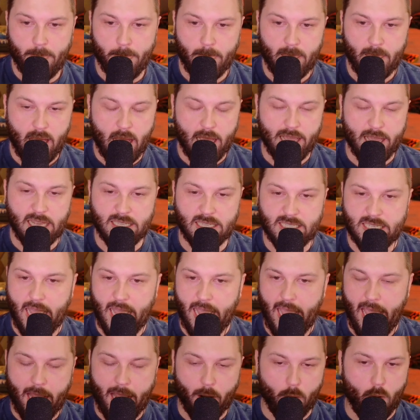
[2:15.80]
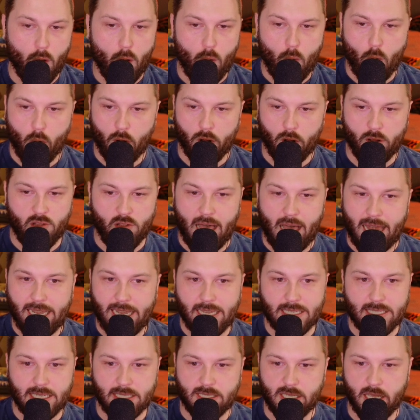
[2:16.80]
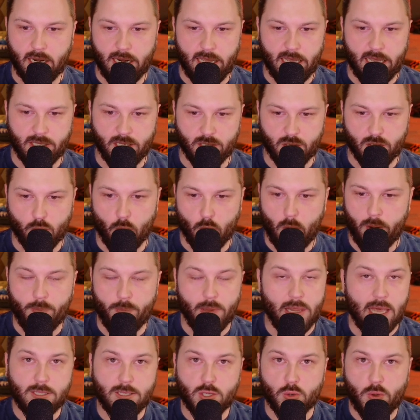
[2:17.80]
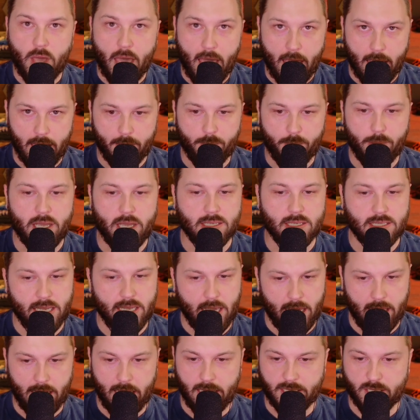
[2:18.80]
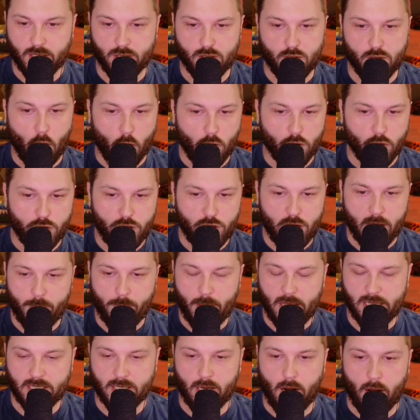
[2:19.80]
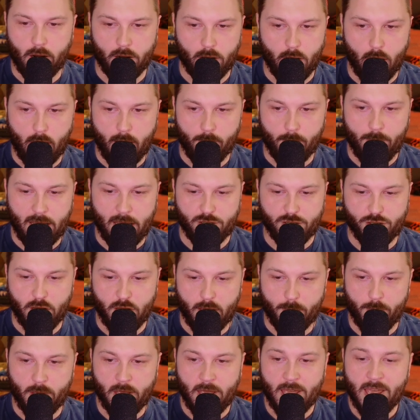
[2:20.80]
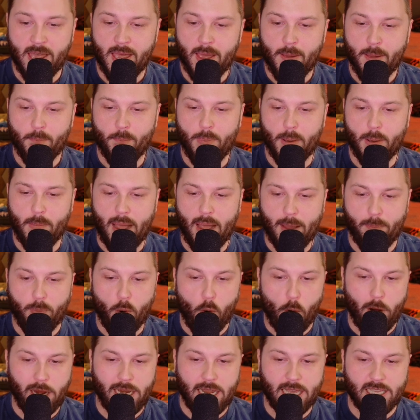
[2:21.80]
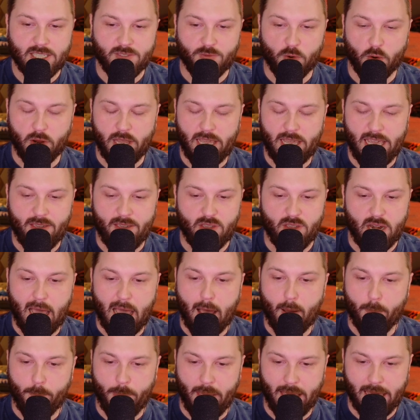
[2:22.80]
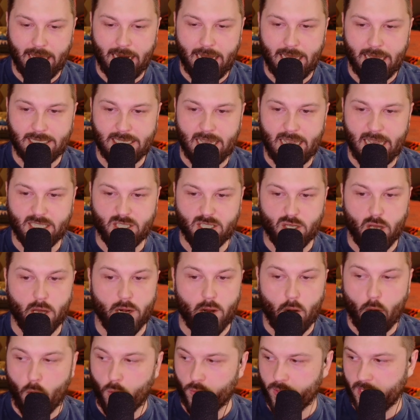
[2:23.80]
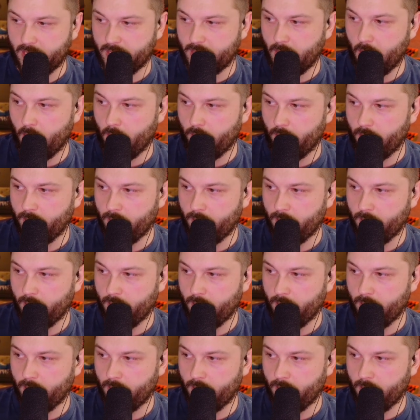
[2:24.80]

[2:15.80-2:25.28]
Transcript: Against a Arrow or a Gladius, it's going to get destroyed. But that's okay, because again, it's a starter ship. It's not a combat ship. But my point is, for even how big it is, it's going to hold its own.